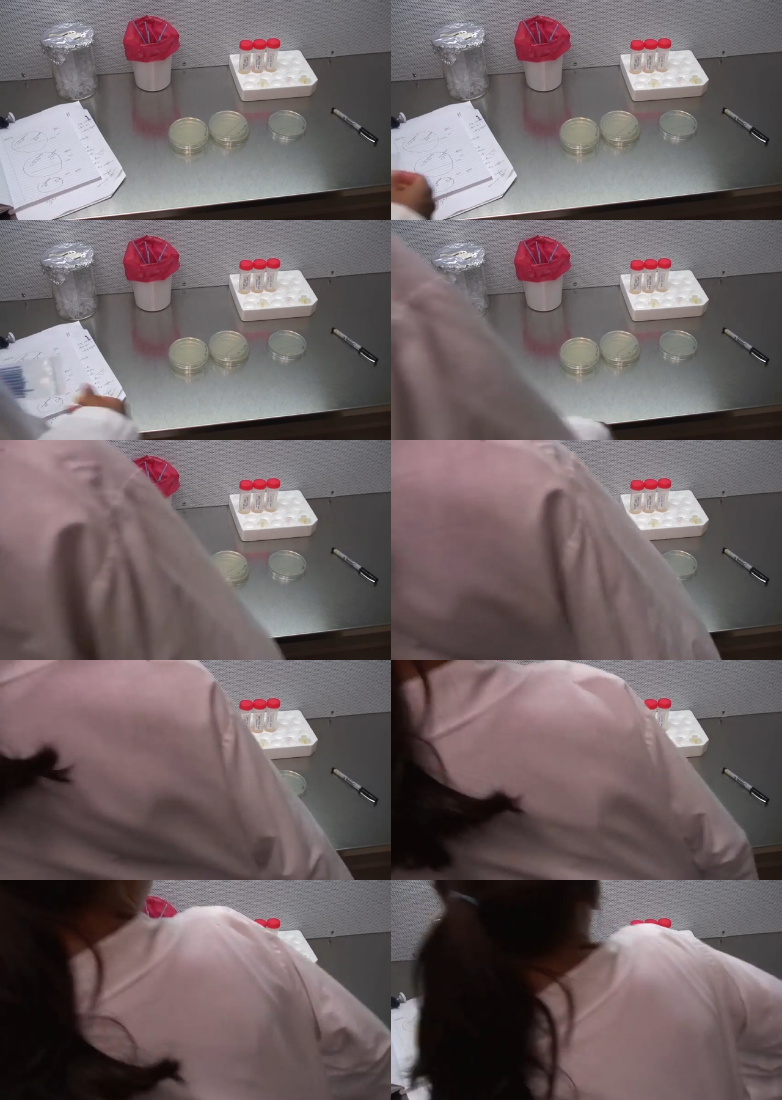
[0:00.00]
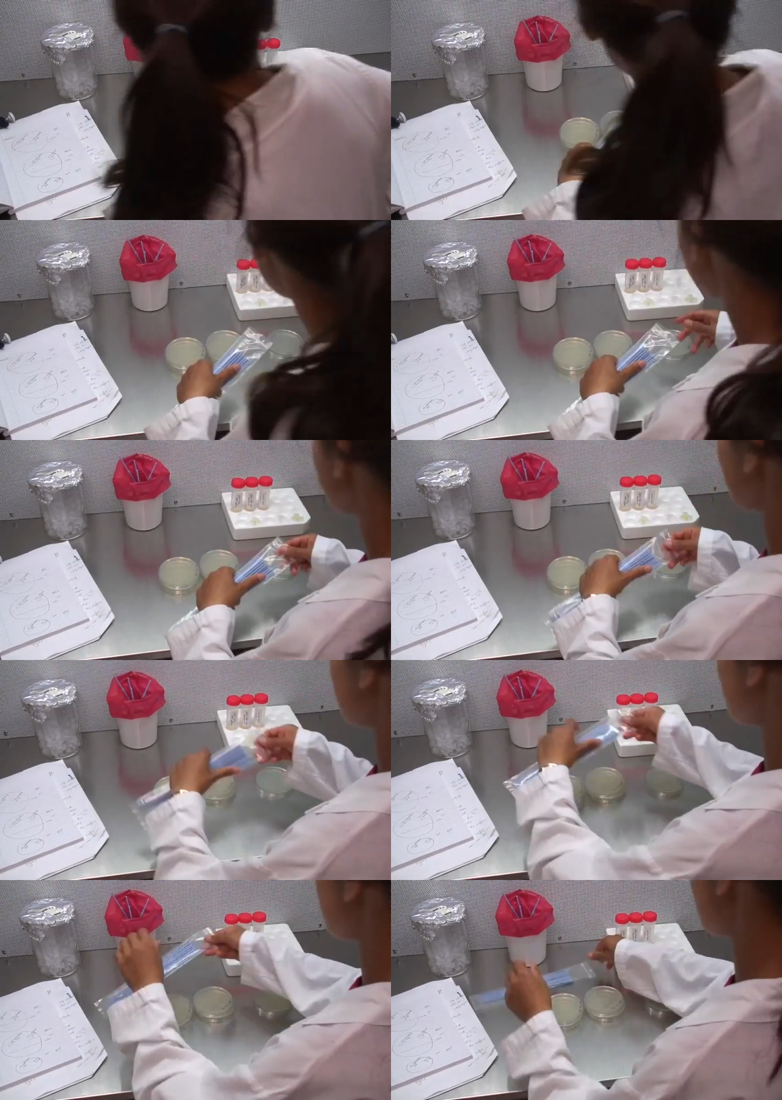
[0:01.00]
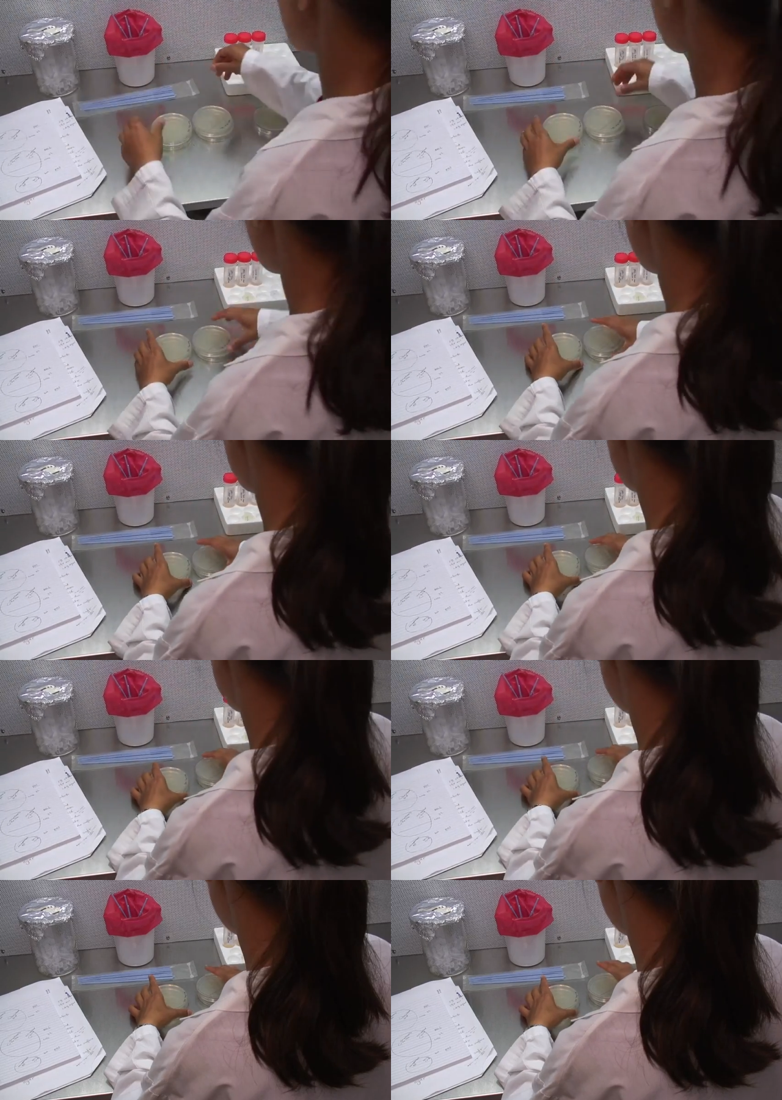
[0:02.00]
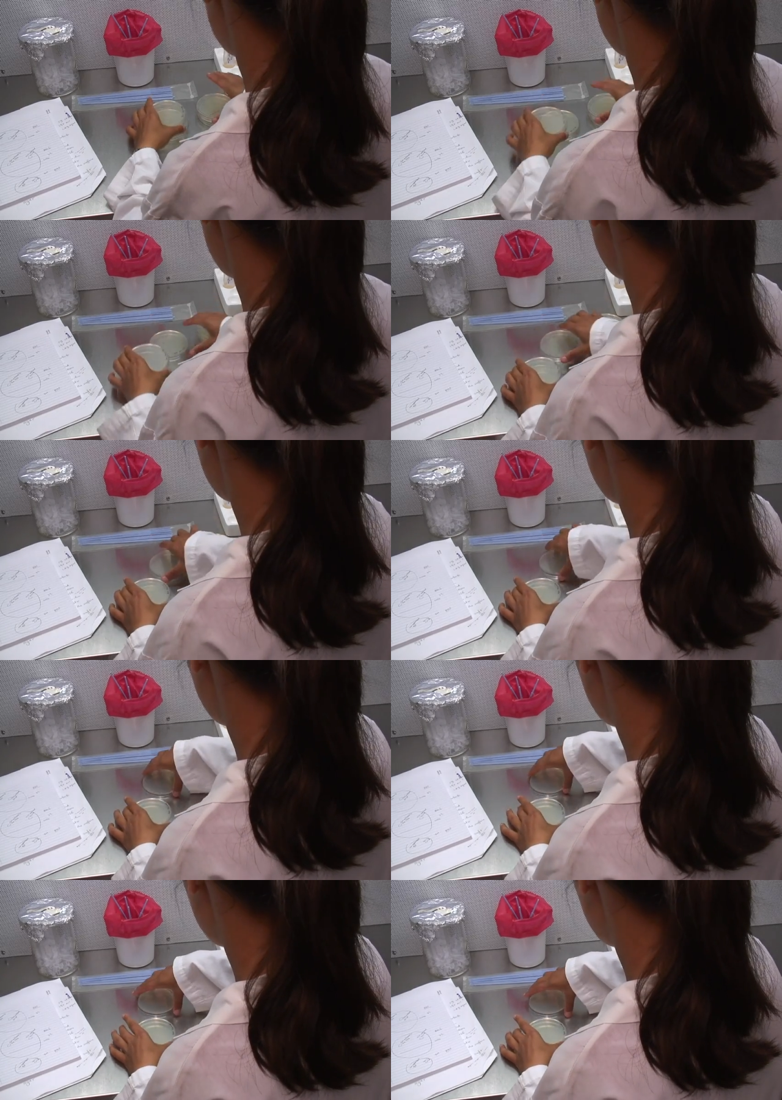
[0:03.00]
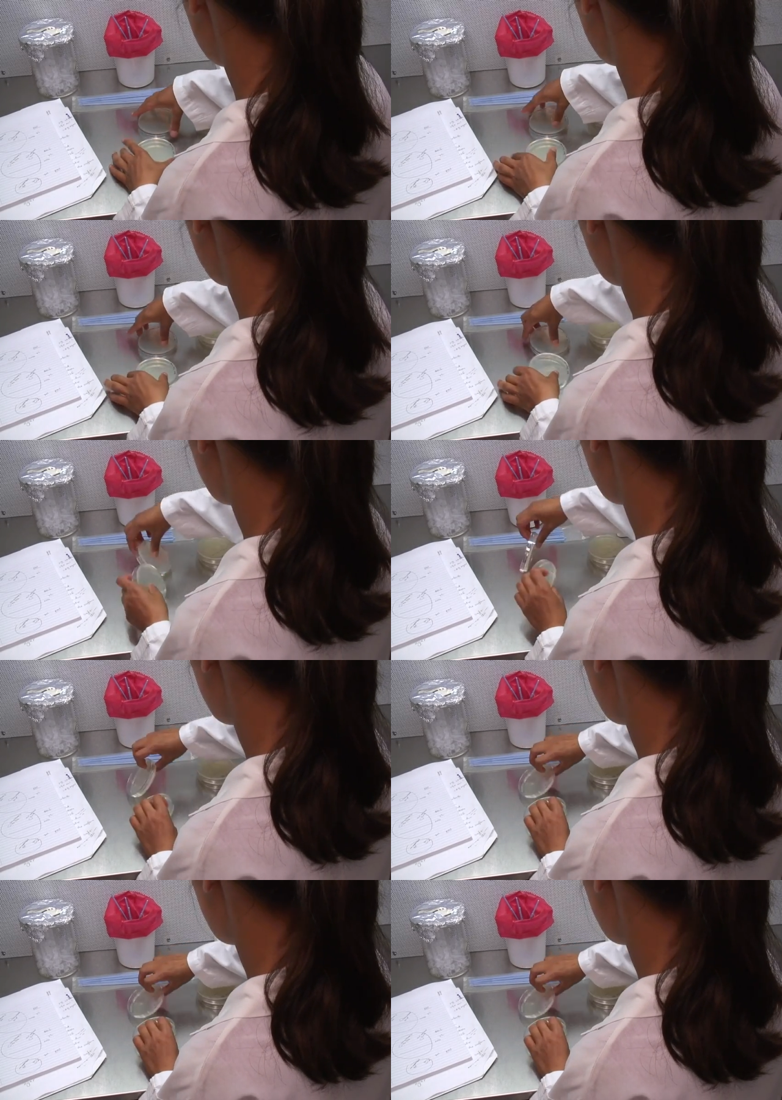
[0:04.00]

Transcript: (no speaker visible)